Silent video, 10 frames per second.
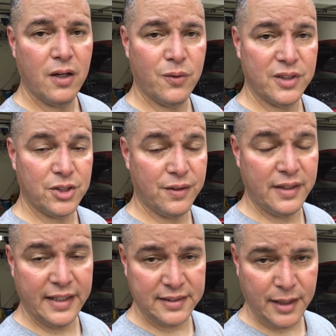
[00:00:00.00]
or until the
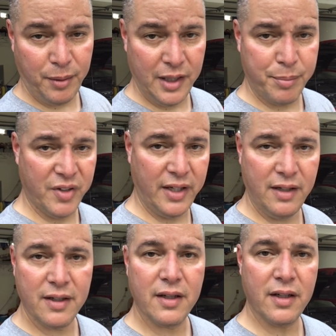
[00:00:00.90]
next update,
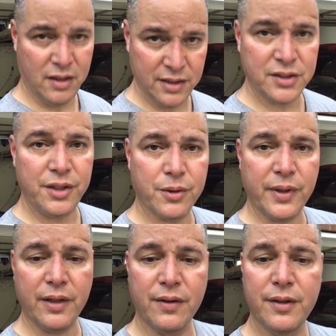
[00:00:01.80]
I'll see you
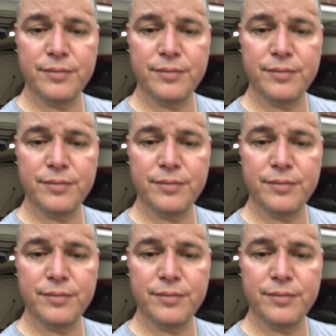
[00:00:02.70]
around.